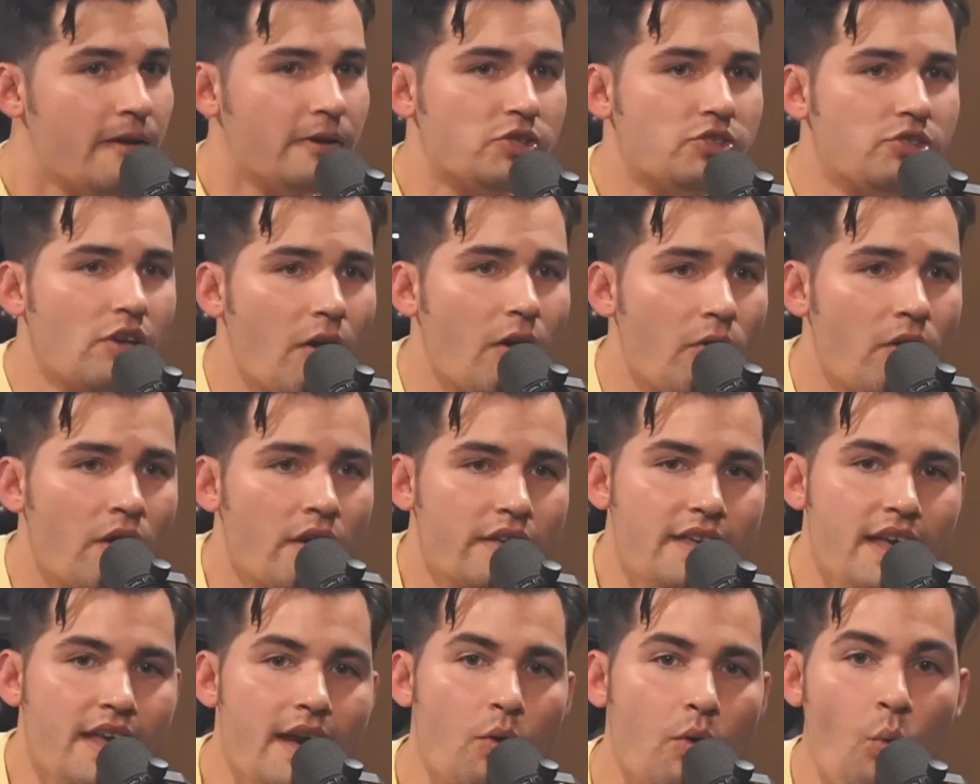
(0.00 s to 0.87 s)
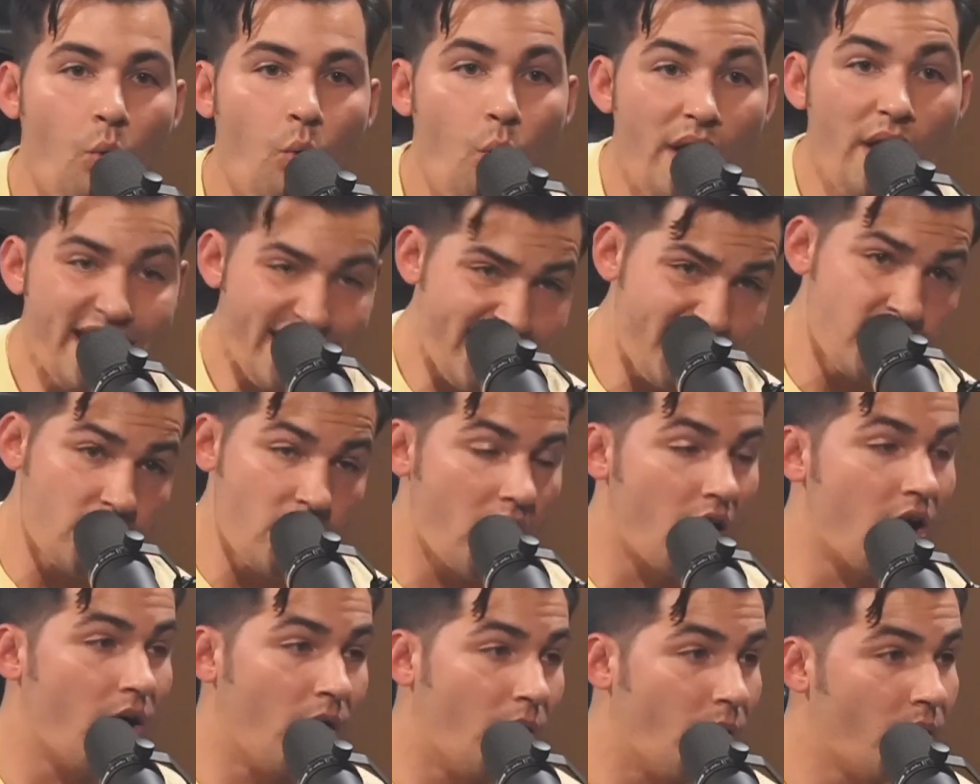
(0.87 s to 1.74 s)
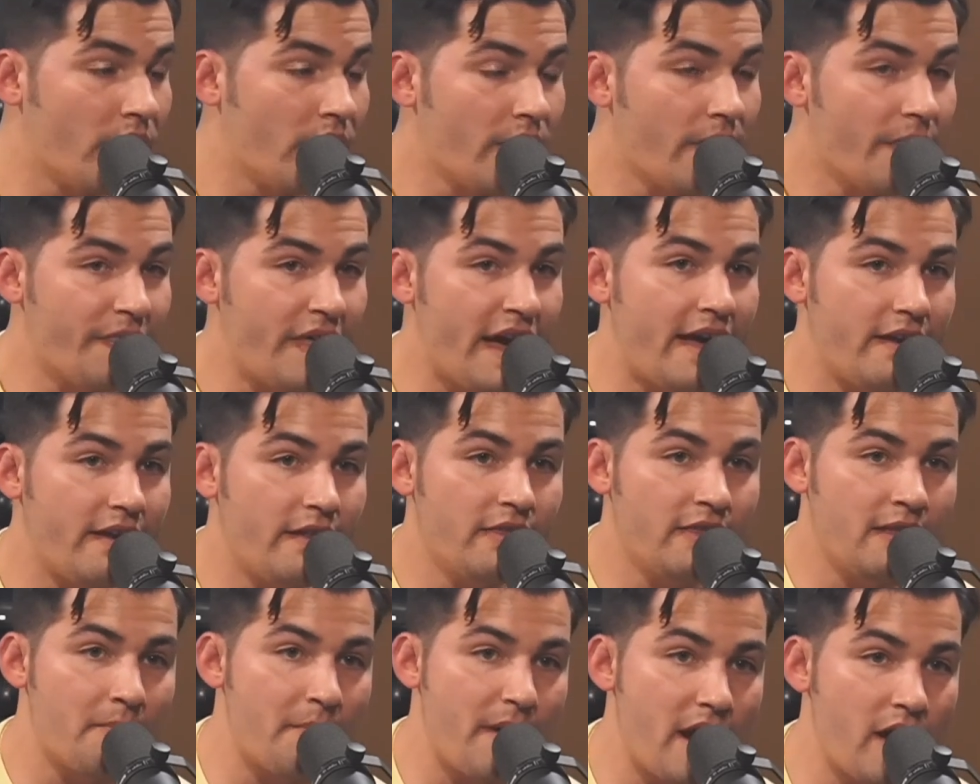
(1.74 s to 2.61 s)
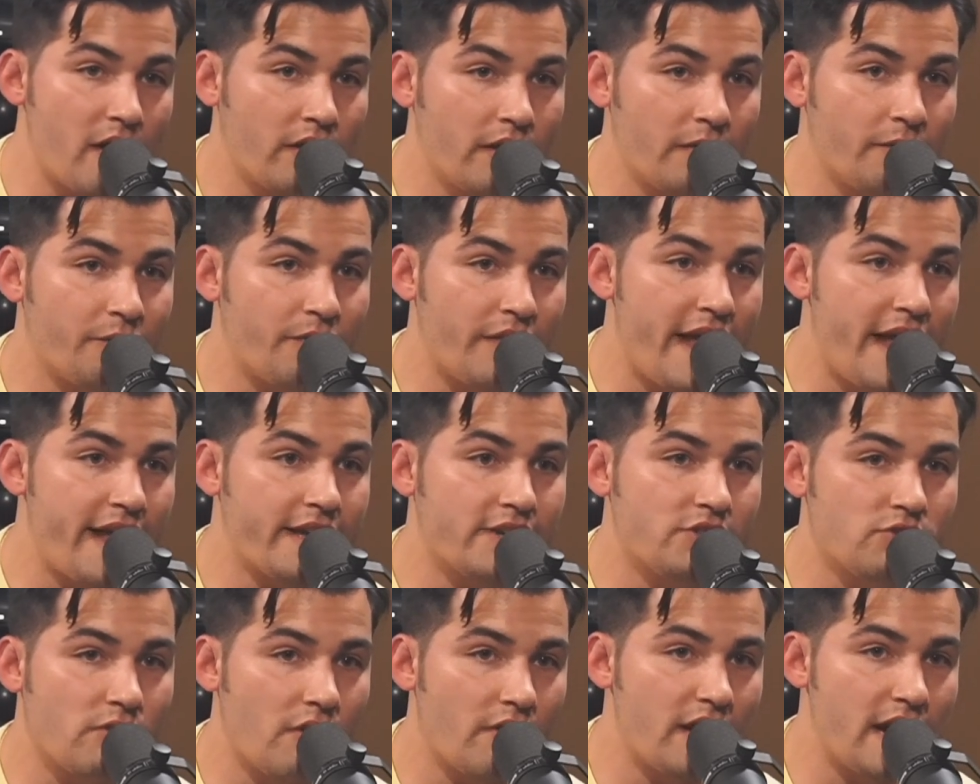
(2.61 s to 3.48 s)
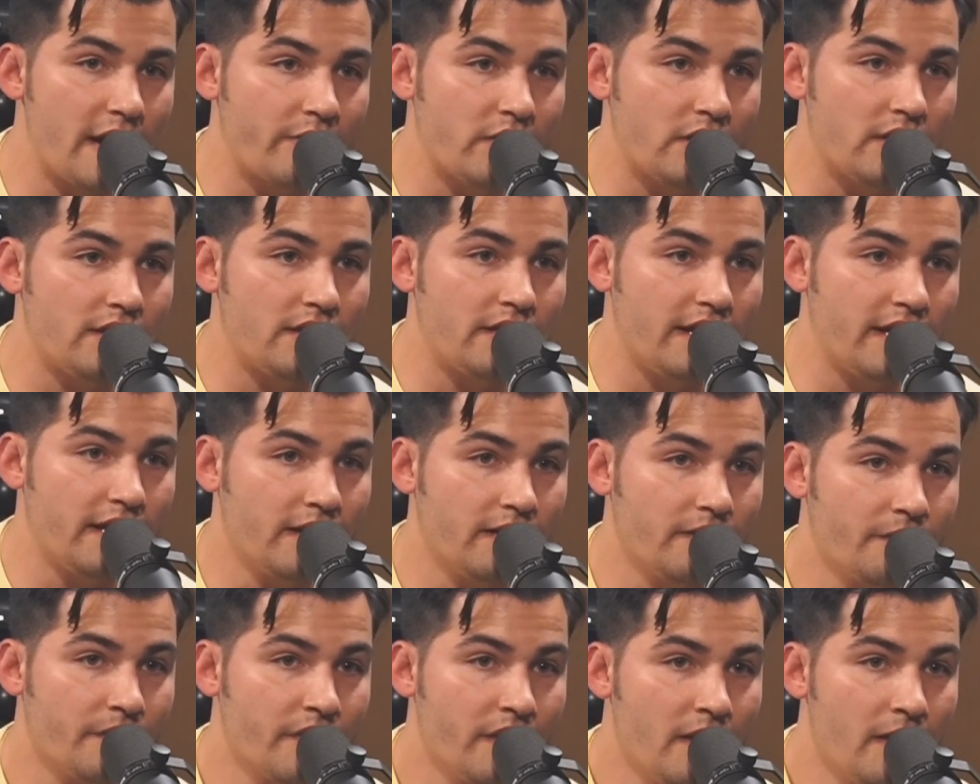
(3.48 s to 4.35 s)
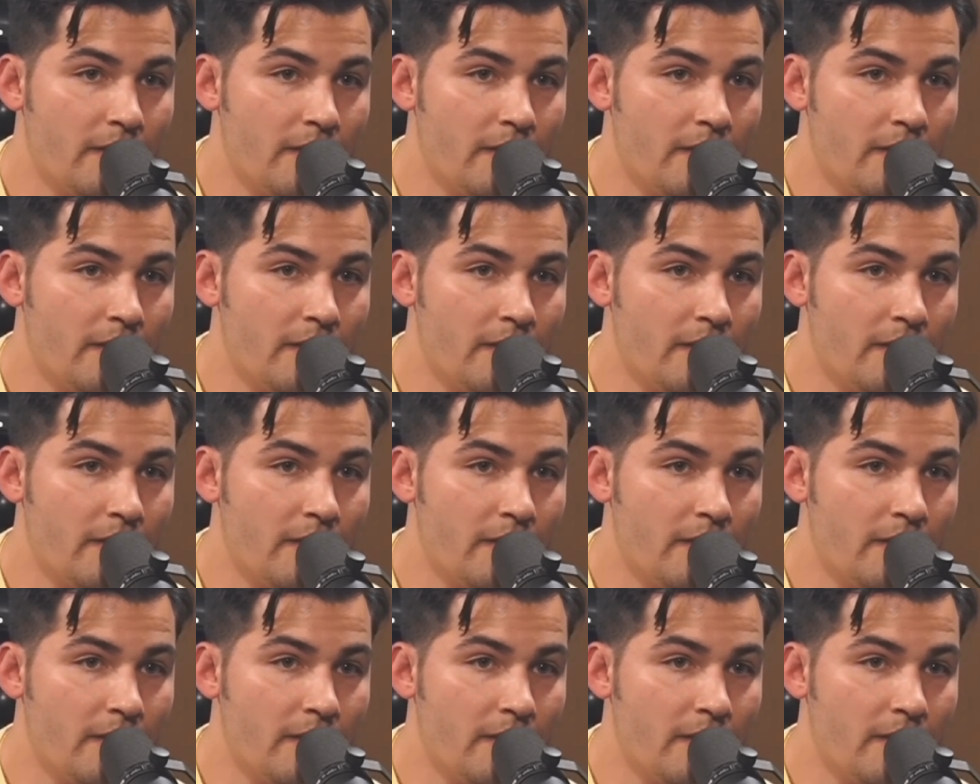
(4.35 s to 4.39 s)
So yeah, we know that the Maryland flag is on everything,